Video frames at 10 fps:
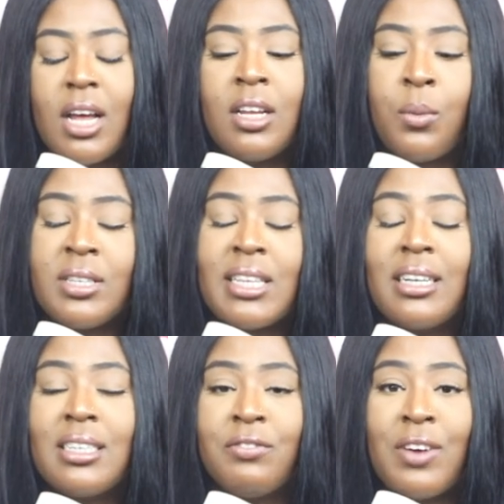and they were
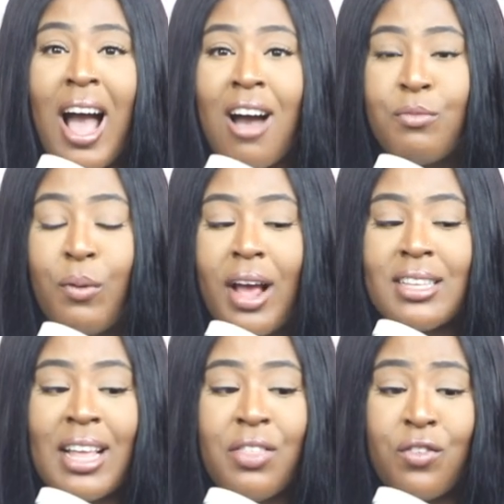selling it for half
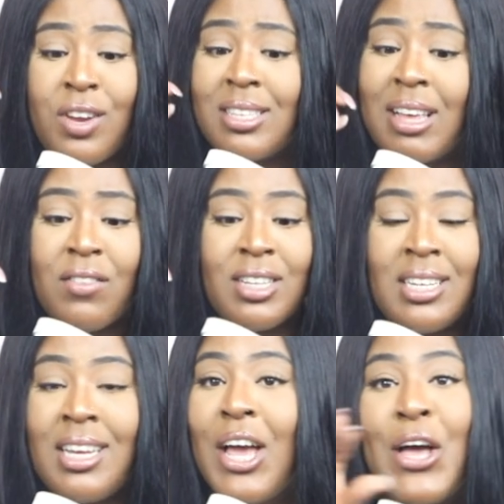price at three
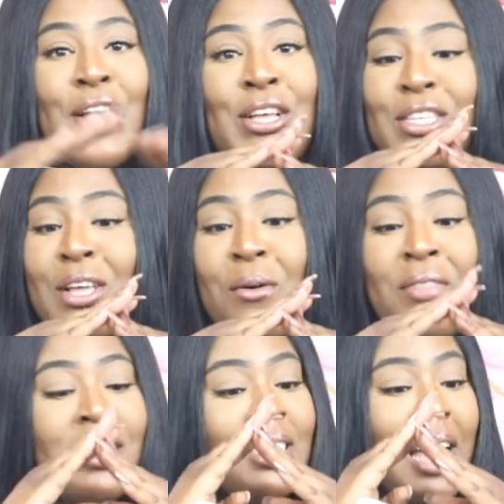seventy, so
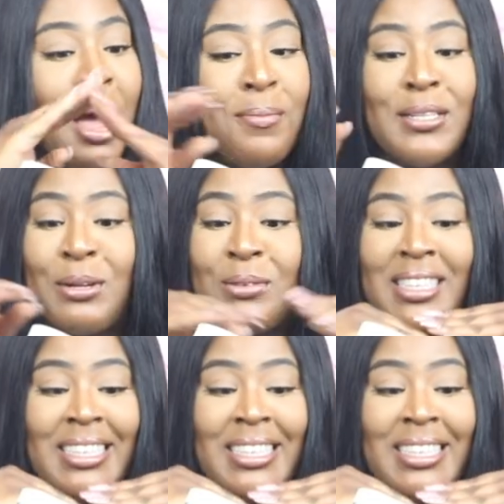that's an absolute